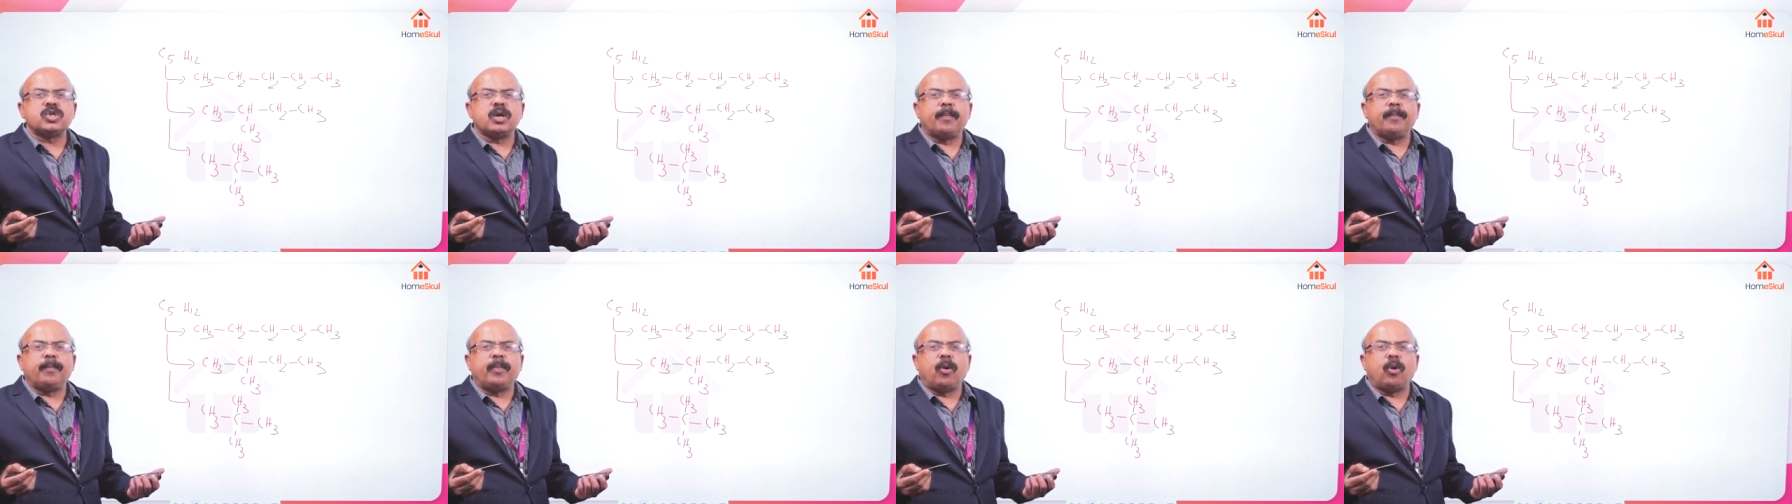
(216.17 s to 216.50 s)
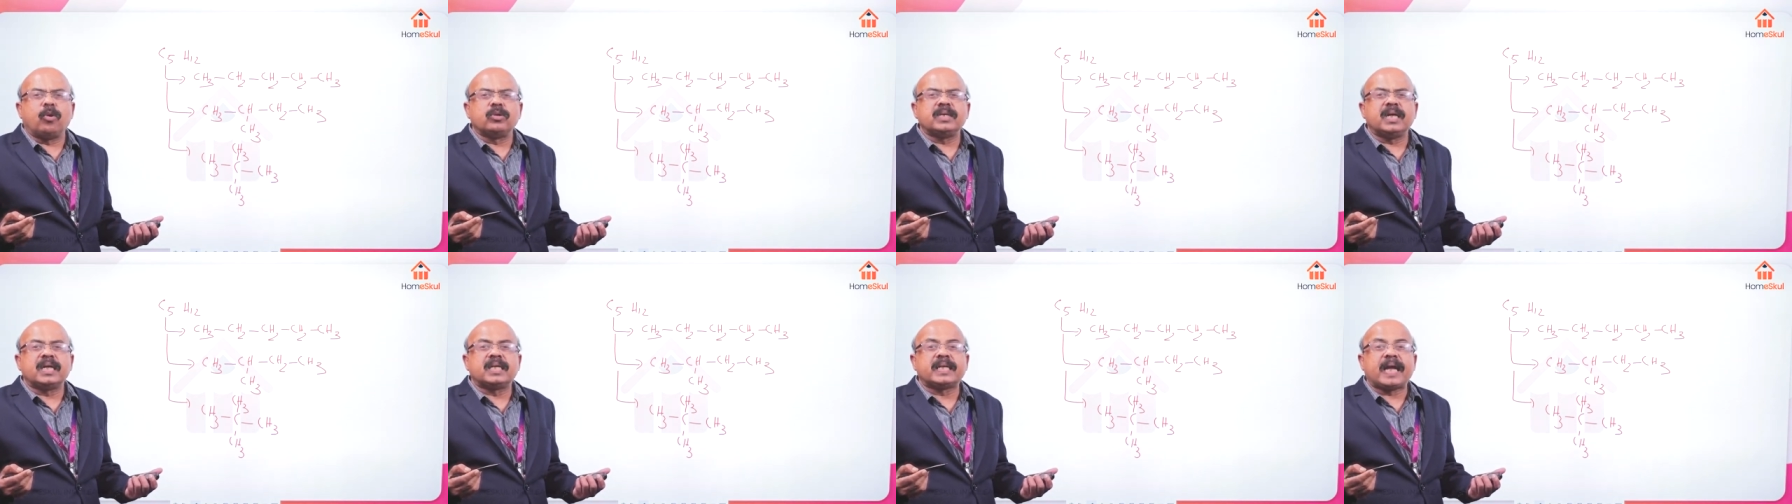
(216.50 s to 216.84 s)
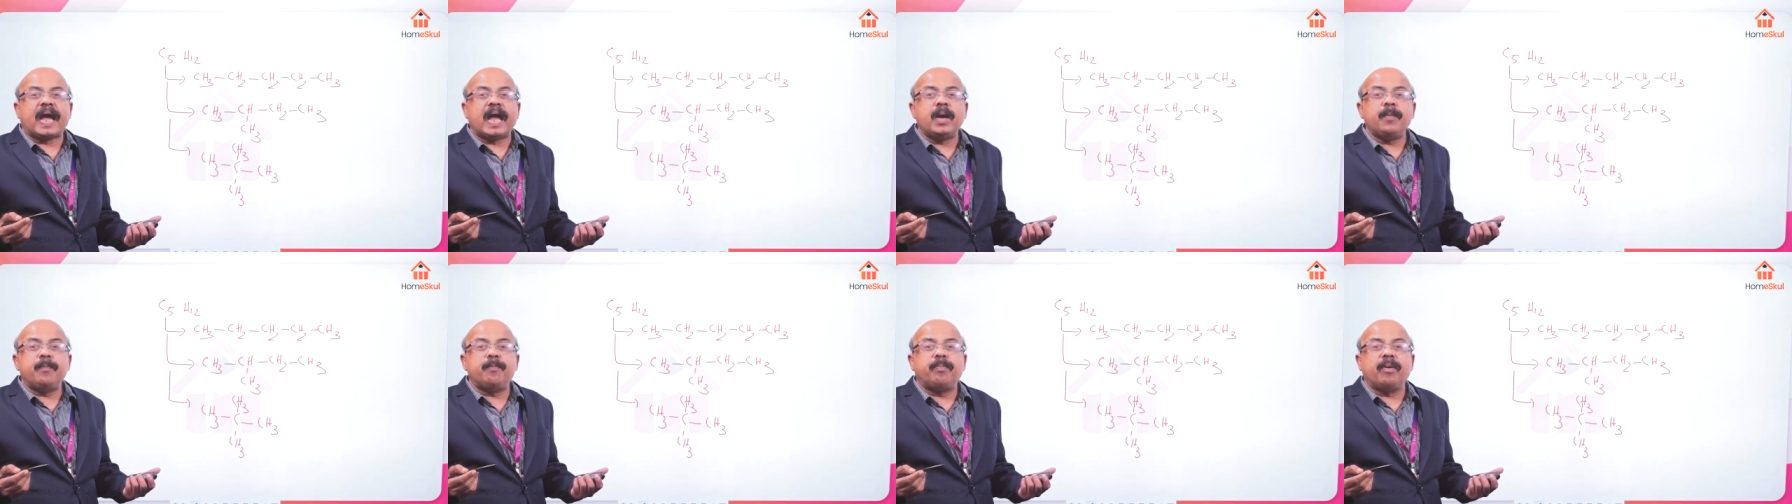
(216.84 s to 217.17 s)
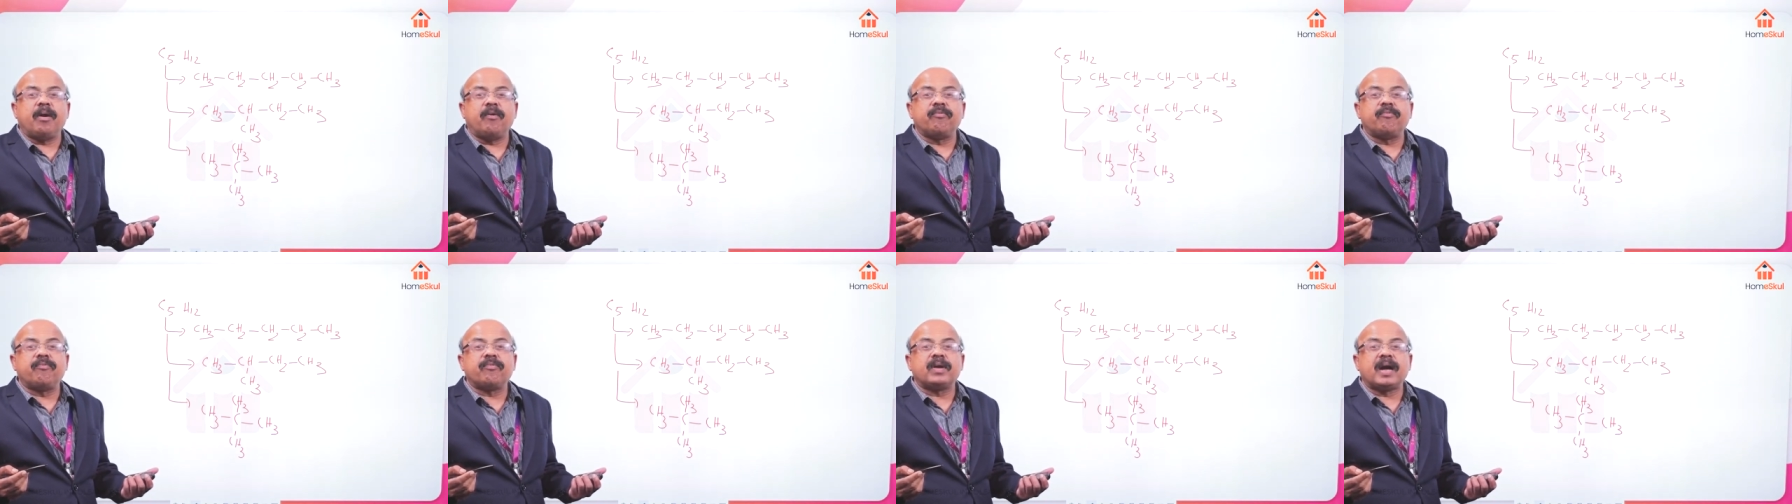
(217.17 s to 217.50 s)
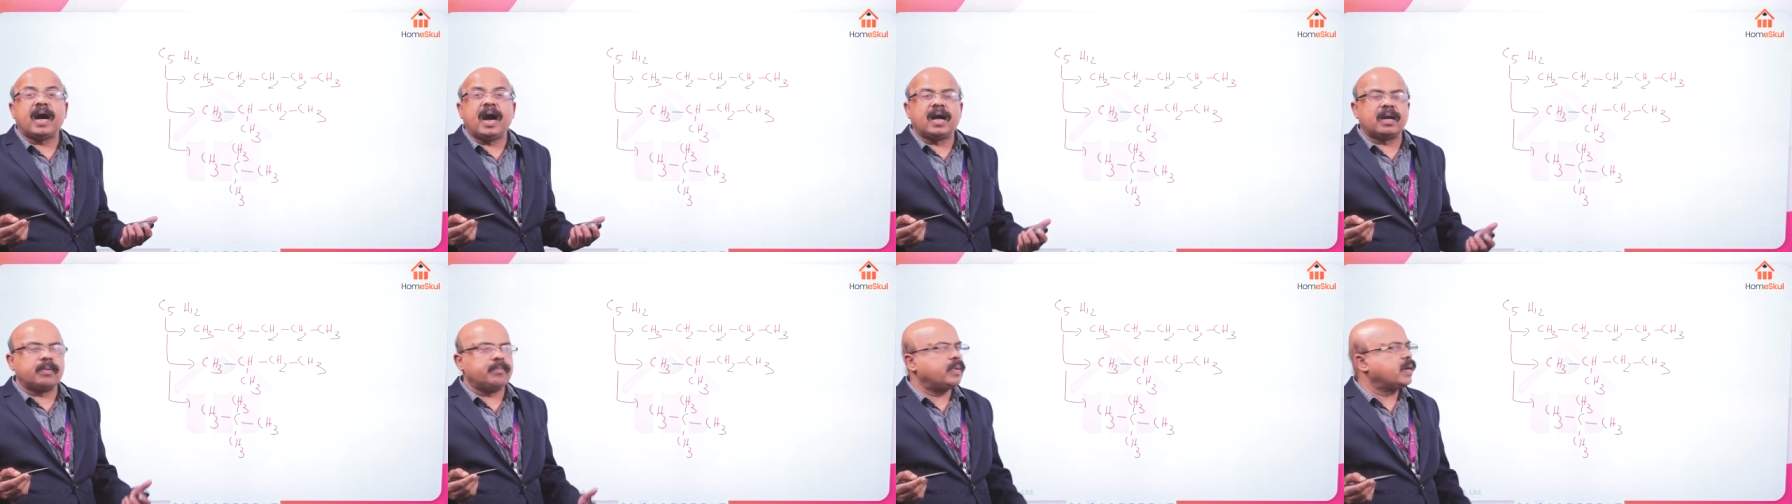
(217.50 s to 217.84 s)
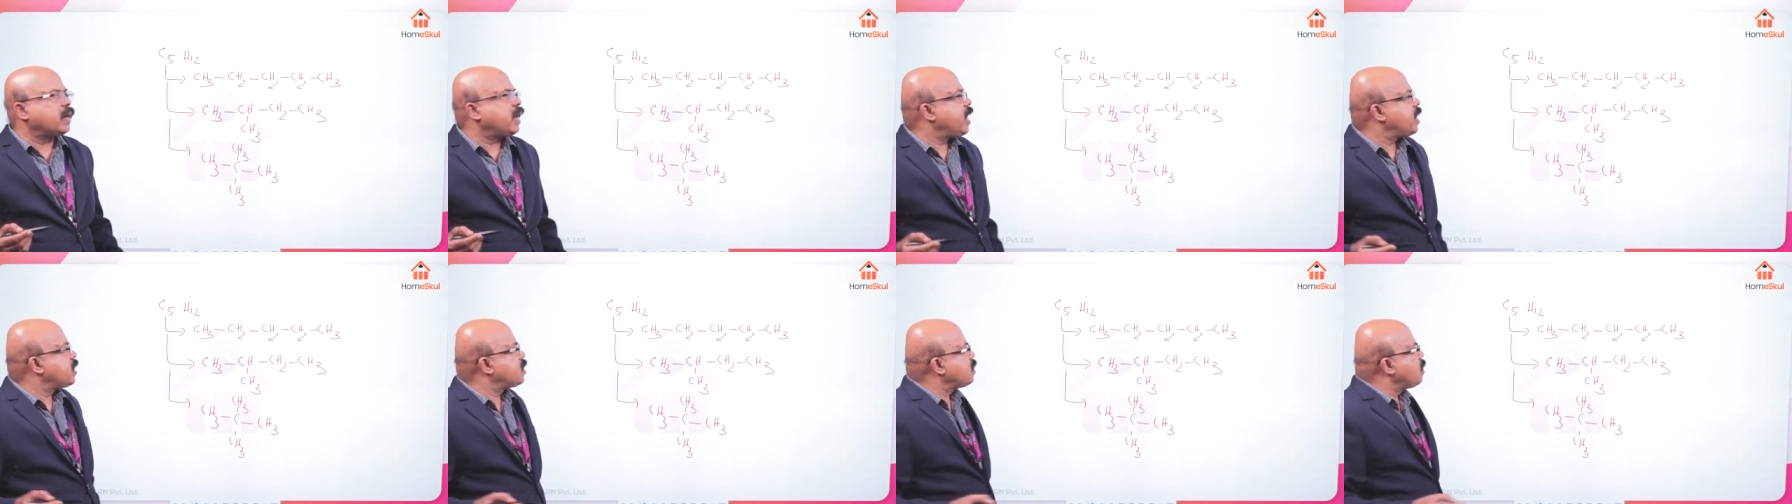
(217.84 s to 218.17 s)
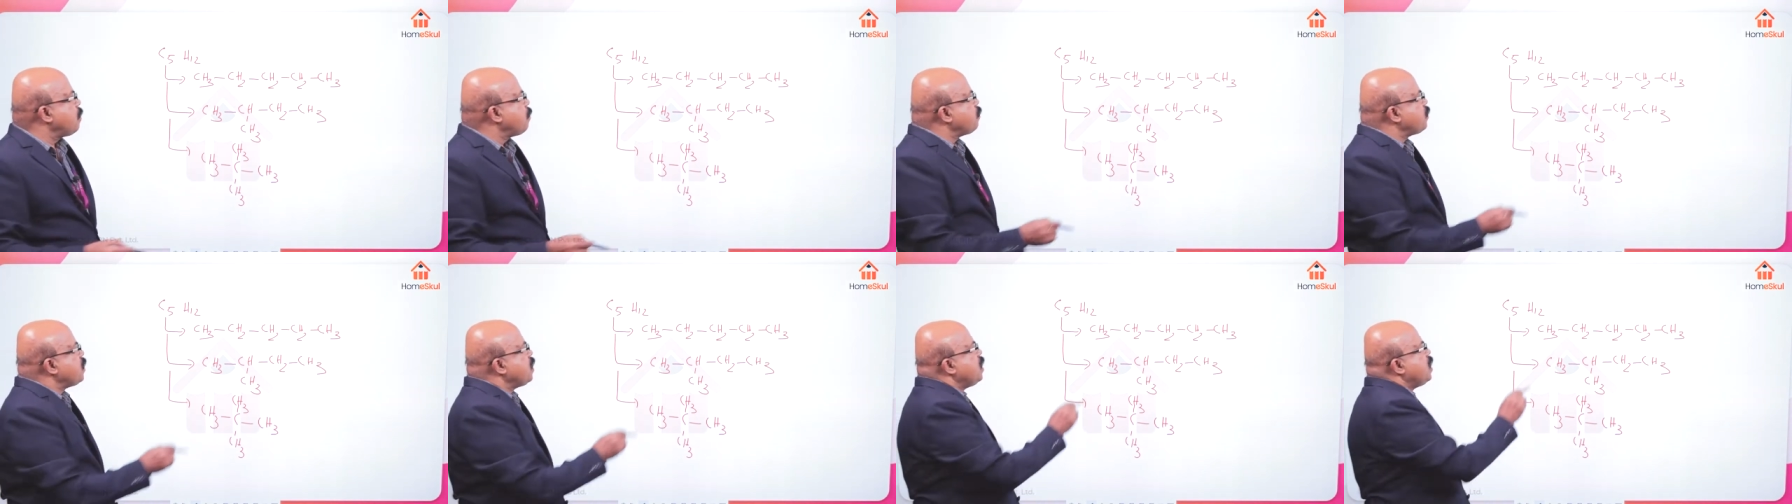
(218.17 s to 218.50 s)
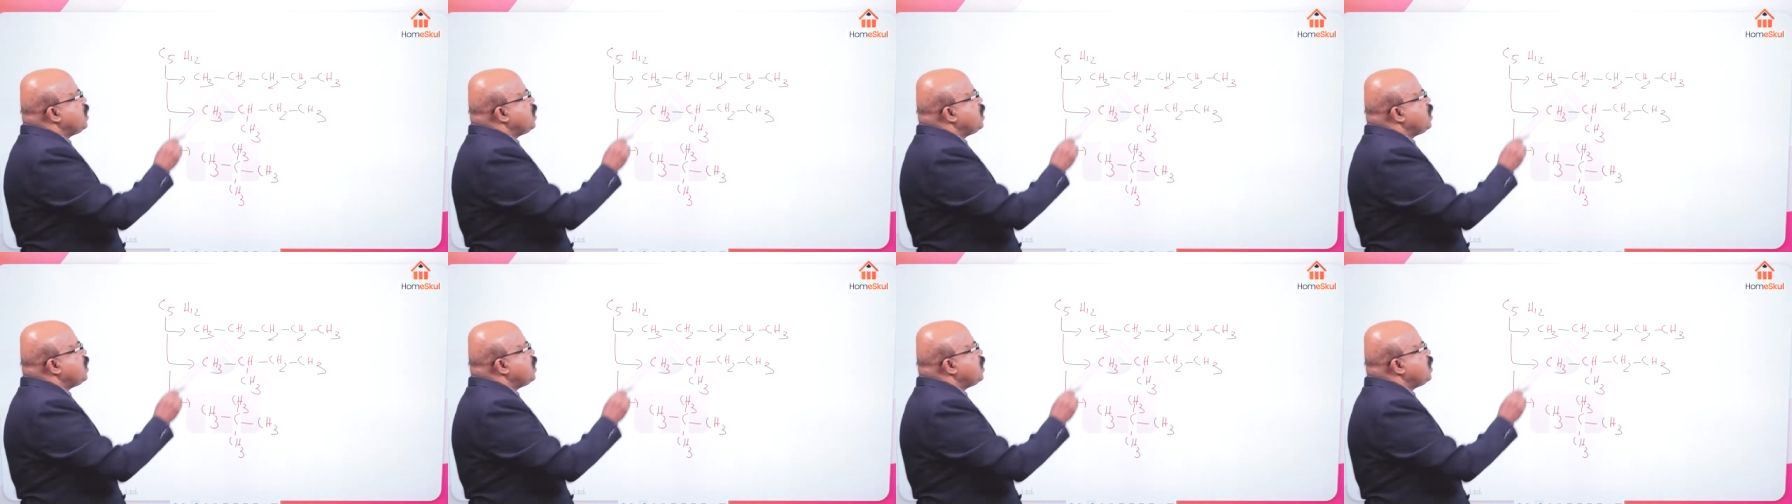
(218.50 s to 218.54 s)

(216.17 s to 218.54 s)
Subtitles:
upon the type of carbon atom.